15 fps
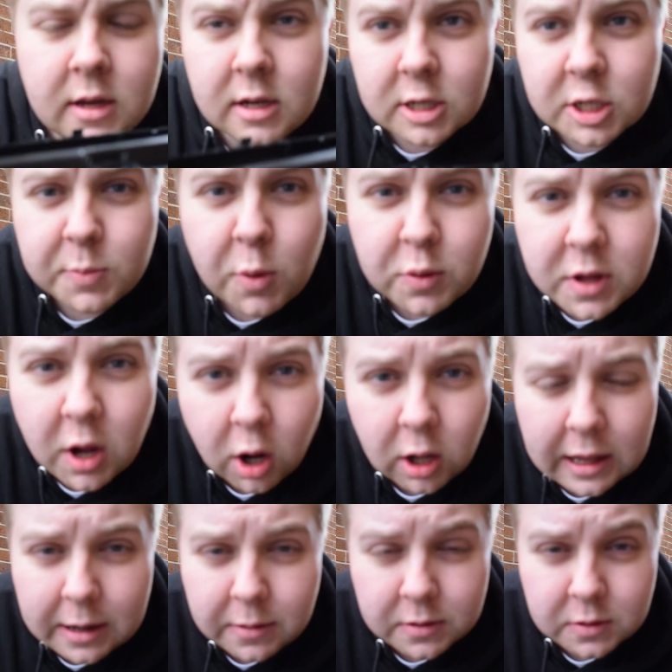Smooth it all
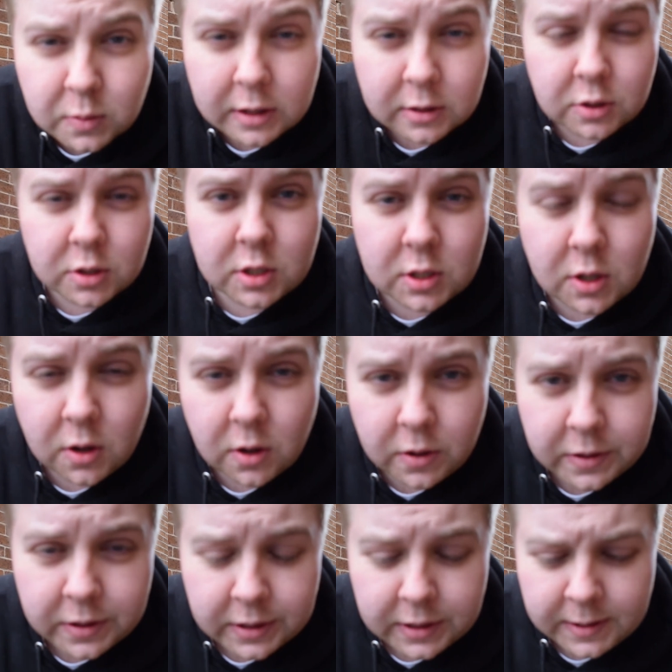out as well, just
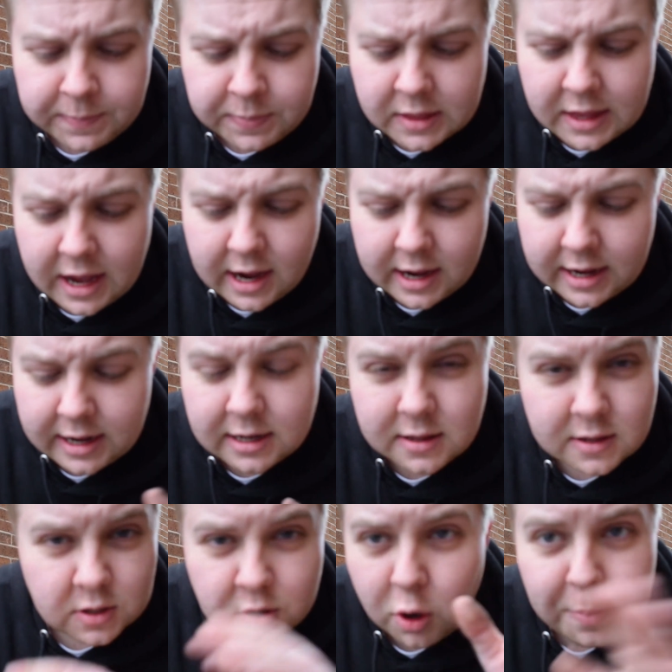so that
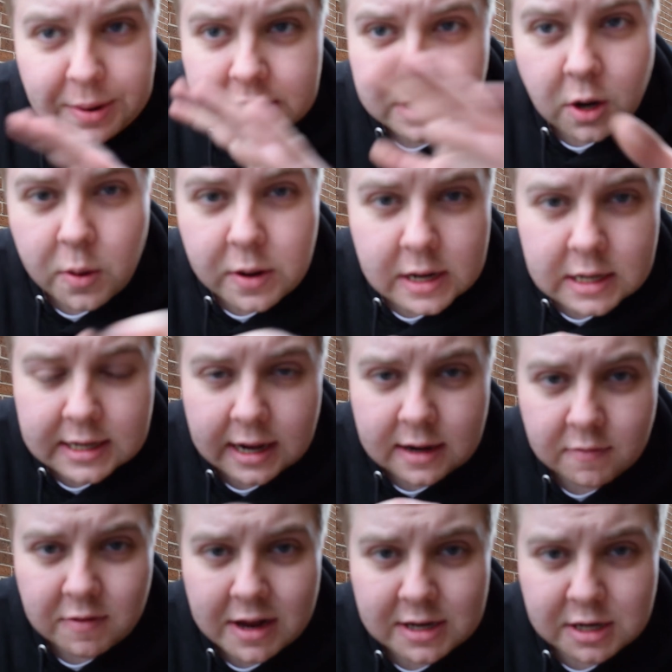there's no bits going inside
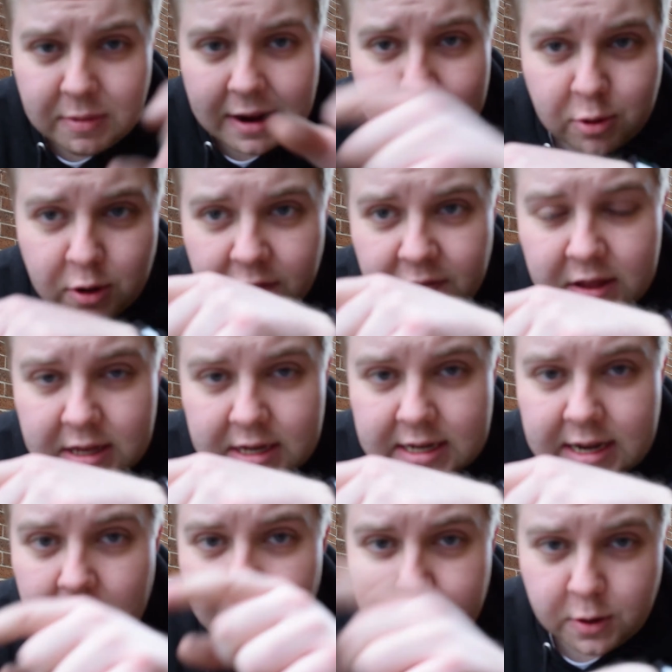of the engine. But I'm going to fit this
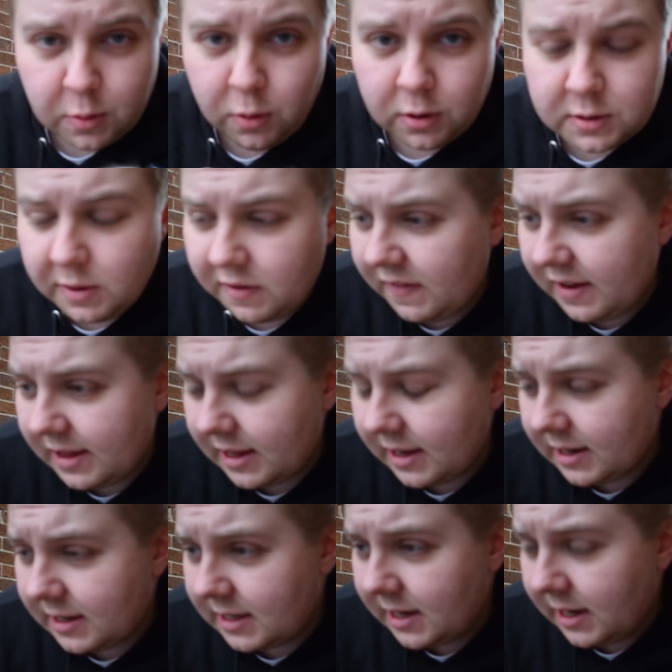now. You're going to watch me fit
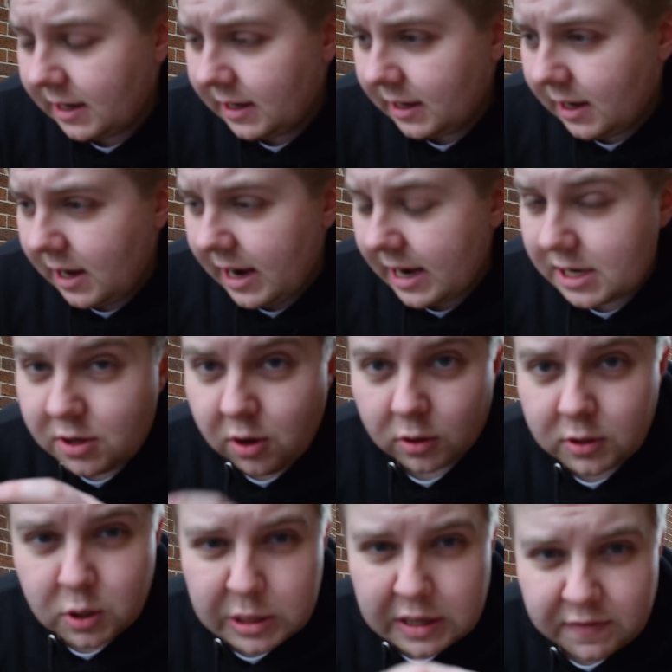this. It's not
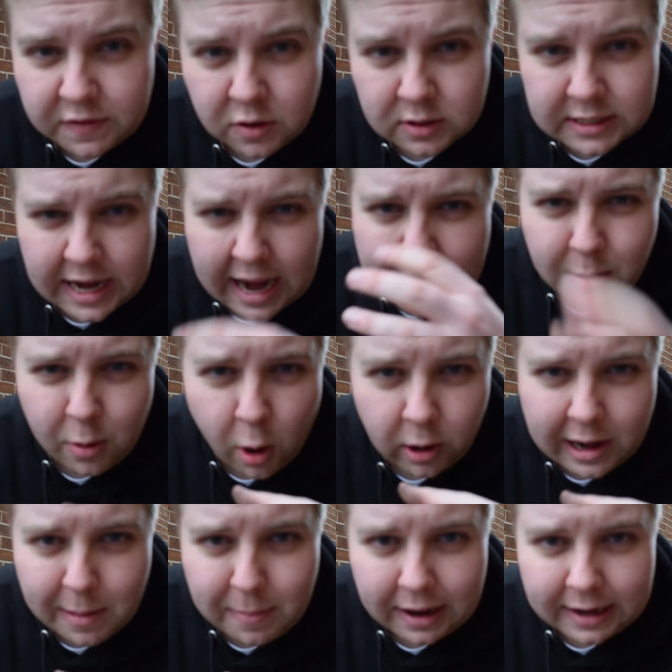too difficult to get out or
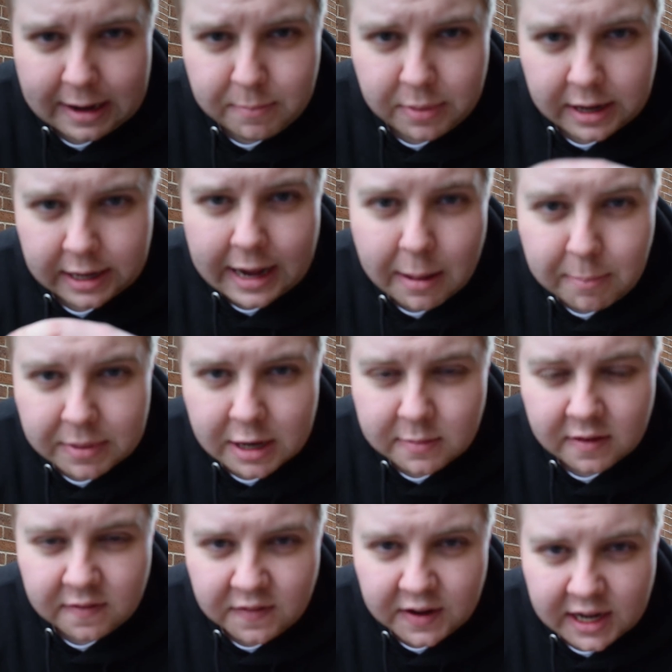get back in, but it can be a
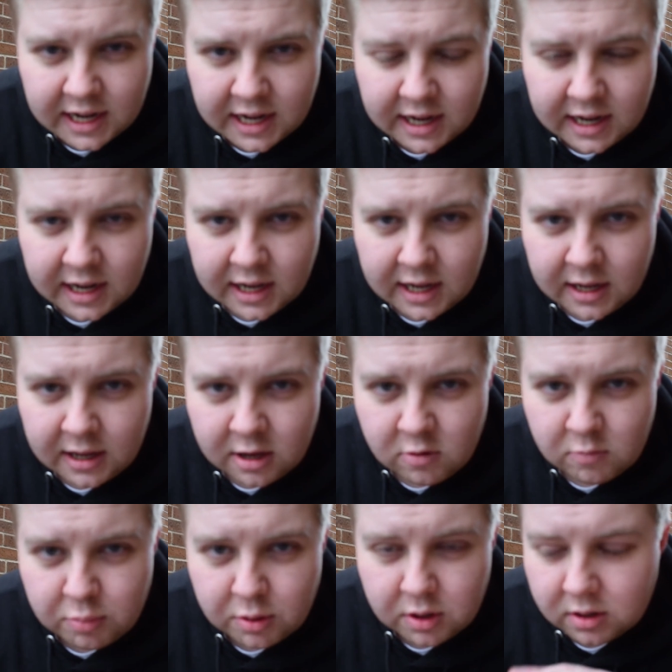bit finicky.
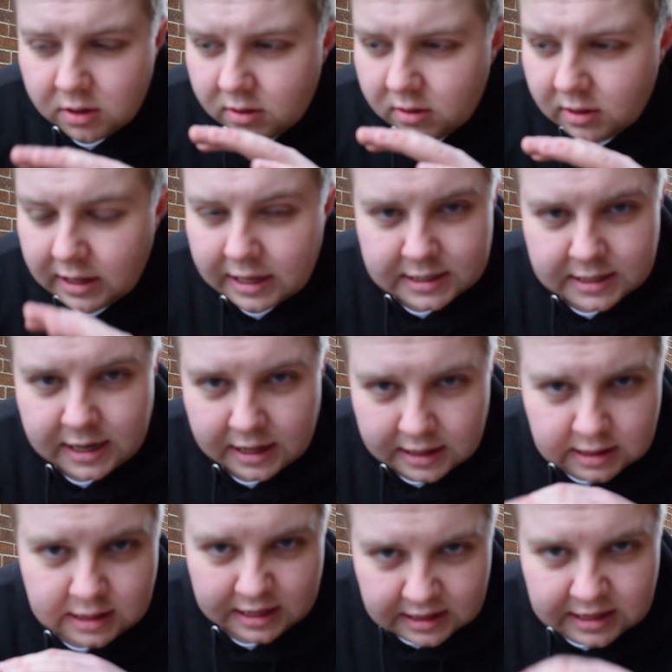But let's get
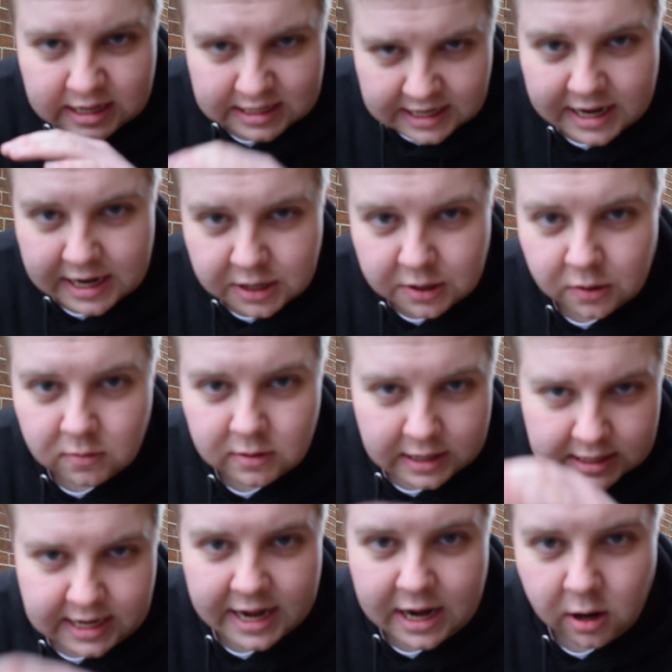it done,
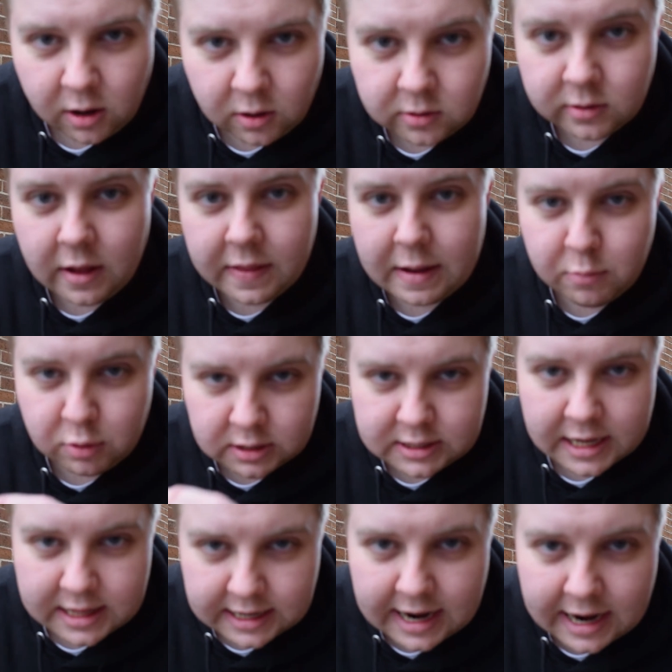let's get it on, and then we'll
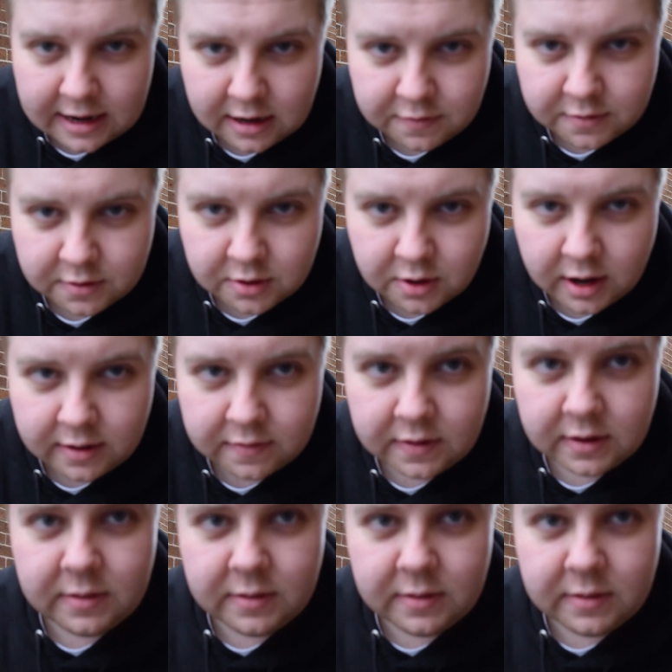take the car out for a drive.